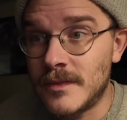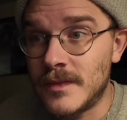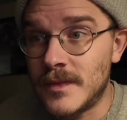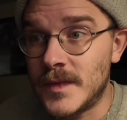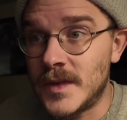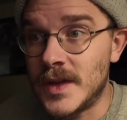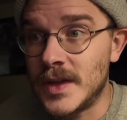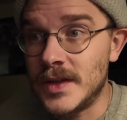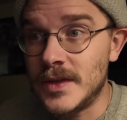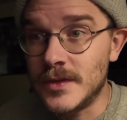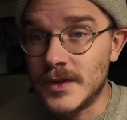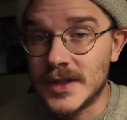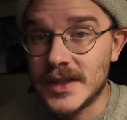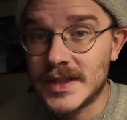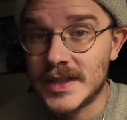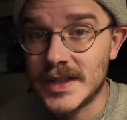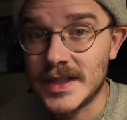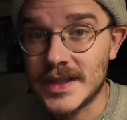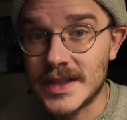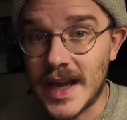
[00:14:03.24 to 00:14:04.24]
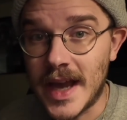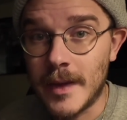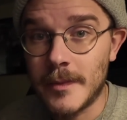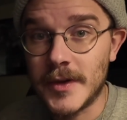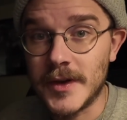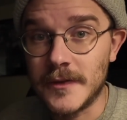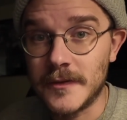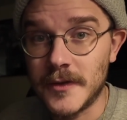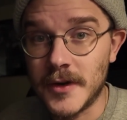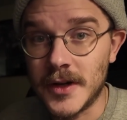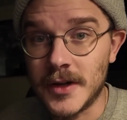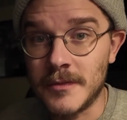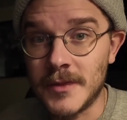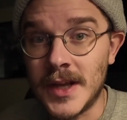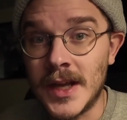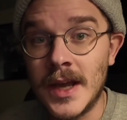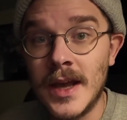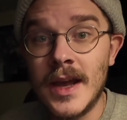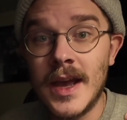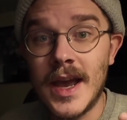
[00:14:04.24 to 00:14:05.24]
the Ulysses app in front of
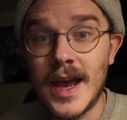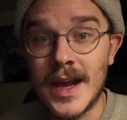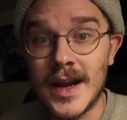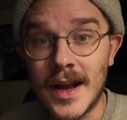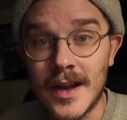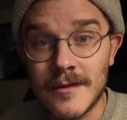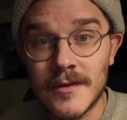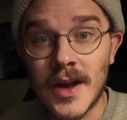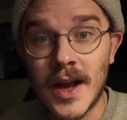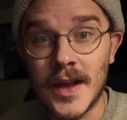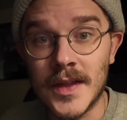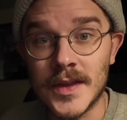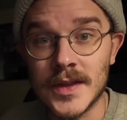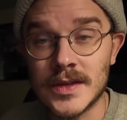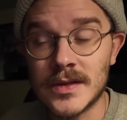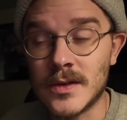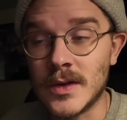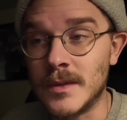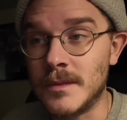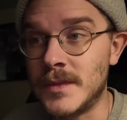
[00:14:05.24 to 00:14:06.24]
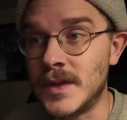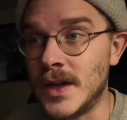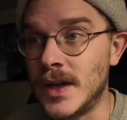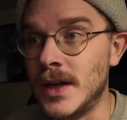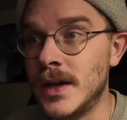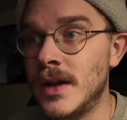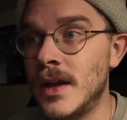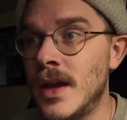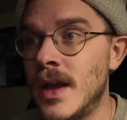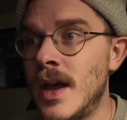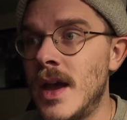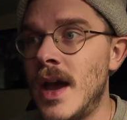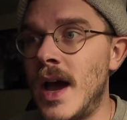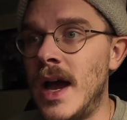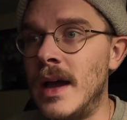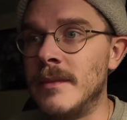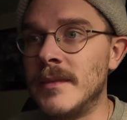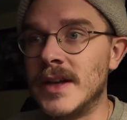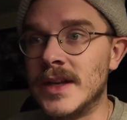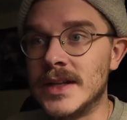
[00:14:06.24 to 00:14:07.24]
me and I've got the script done.
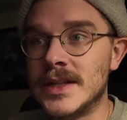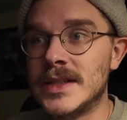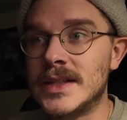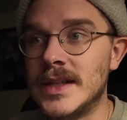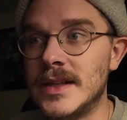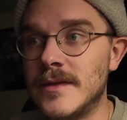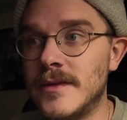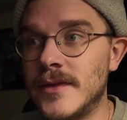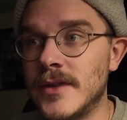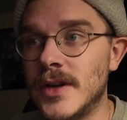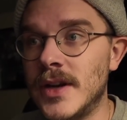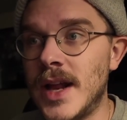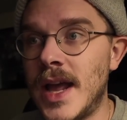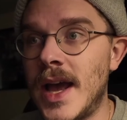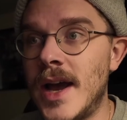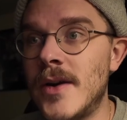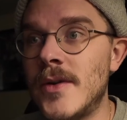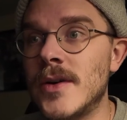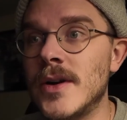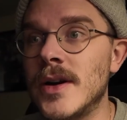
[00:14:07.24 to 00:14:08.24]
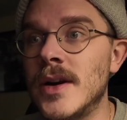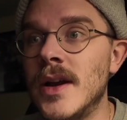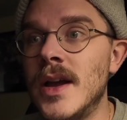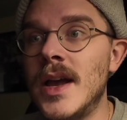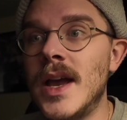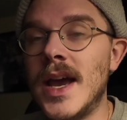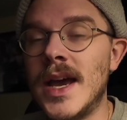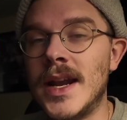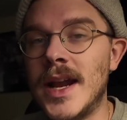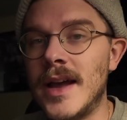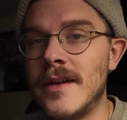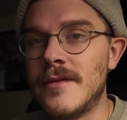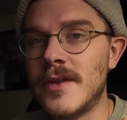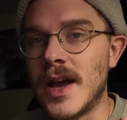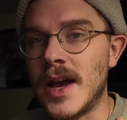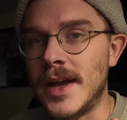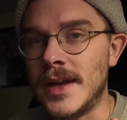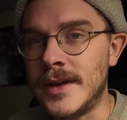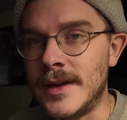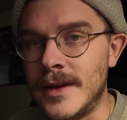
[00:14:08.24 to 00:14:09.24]
I'm going to sit for an hour and I've
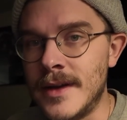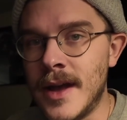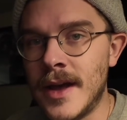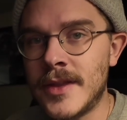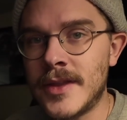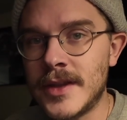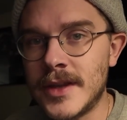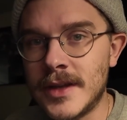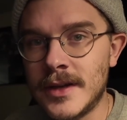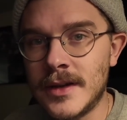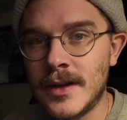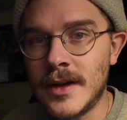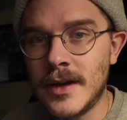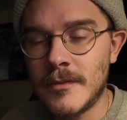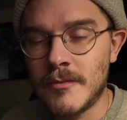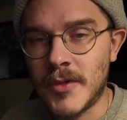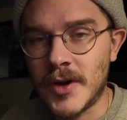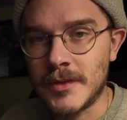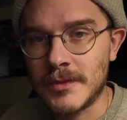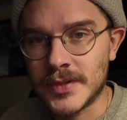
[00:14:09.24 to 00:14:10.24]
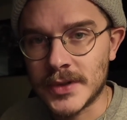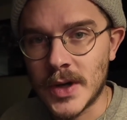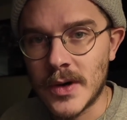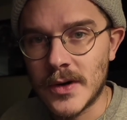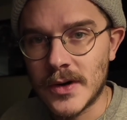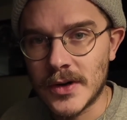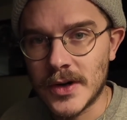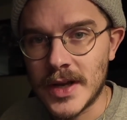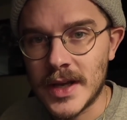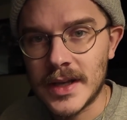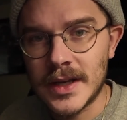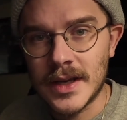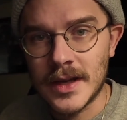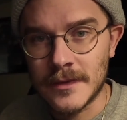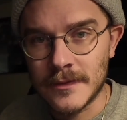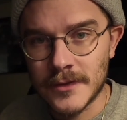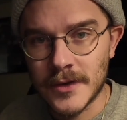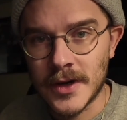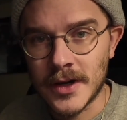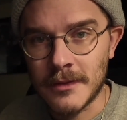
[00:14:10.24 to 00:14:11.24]
got nothing but Procreate
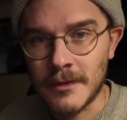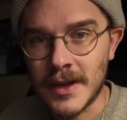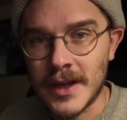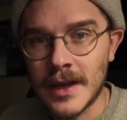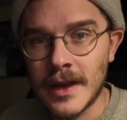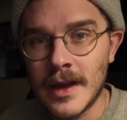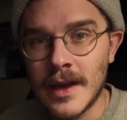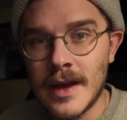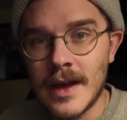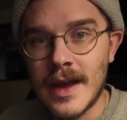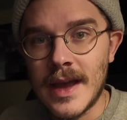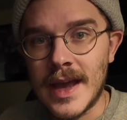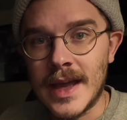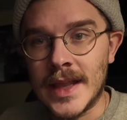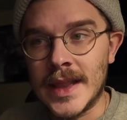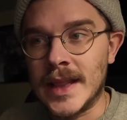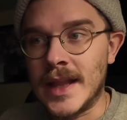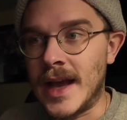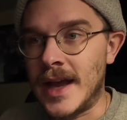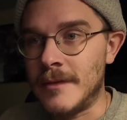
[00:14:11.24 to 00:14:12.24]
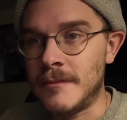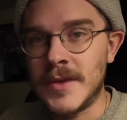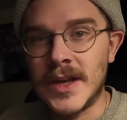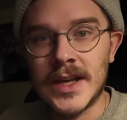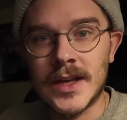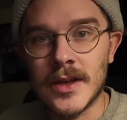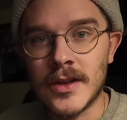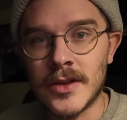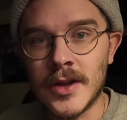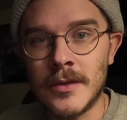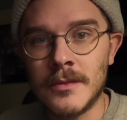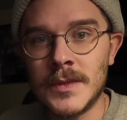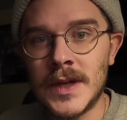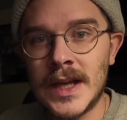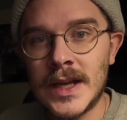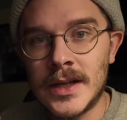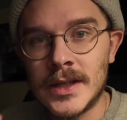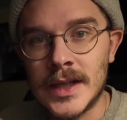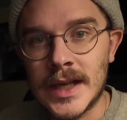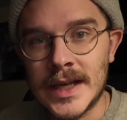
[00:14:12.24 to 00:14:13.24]
in front of me, and I make a
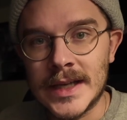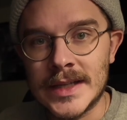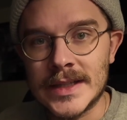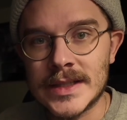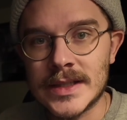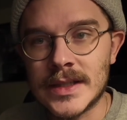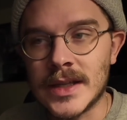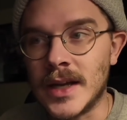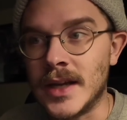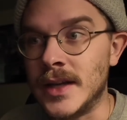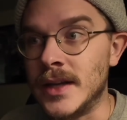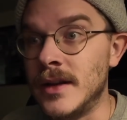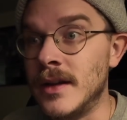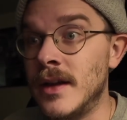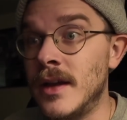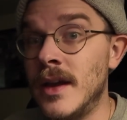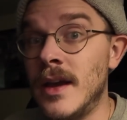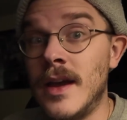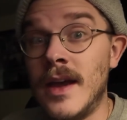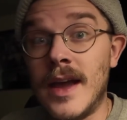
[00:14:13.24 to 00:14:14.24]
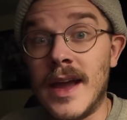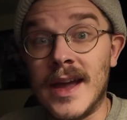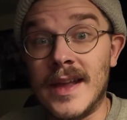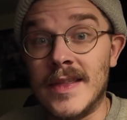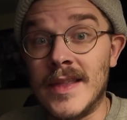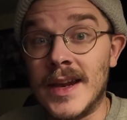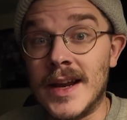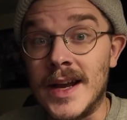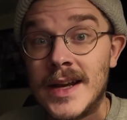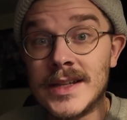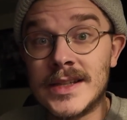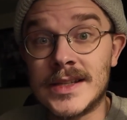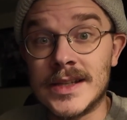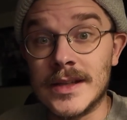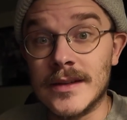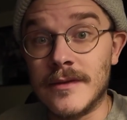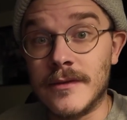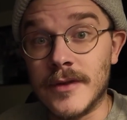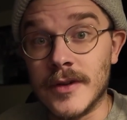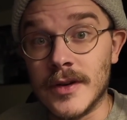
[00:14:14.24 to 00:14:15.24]
thumbnail and it's done. And then I
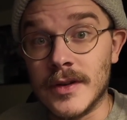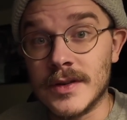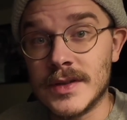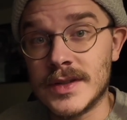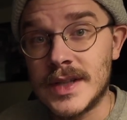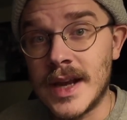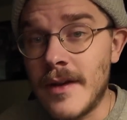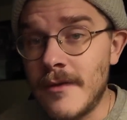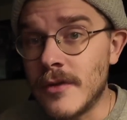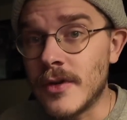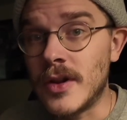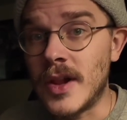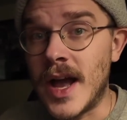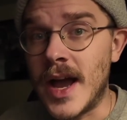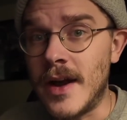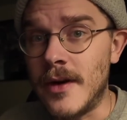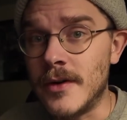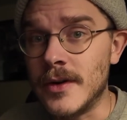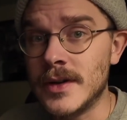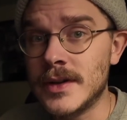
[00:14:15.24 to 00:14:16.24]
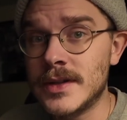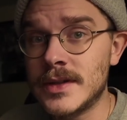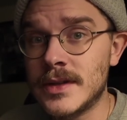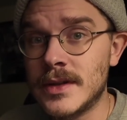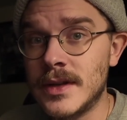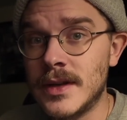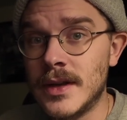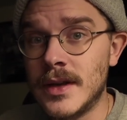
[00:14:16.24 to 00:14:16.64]
sit for several hours